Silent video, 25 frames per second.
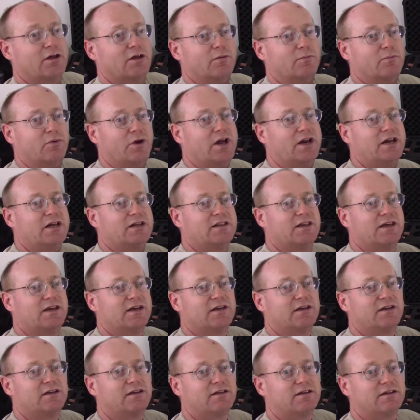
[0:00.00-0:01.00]
product that
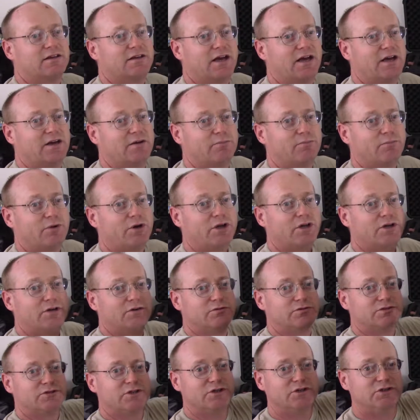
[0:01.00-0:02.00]
got pretty good
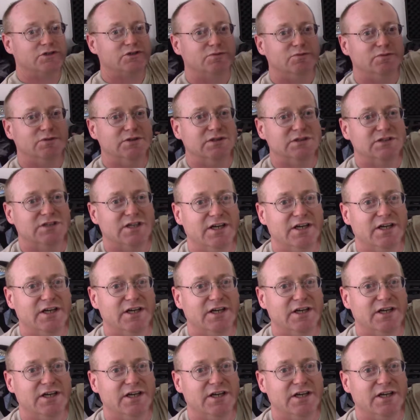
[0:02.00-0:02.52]
results was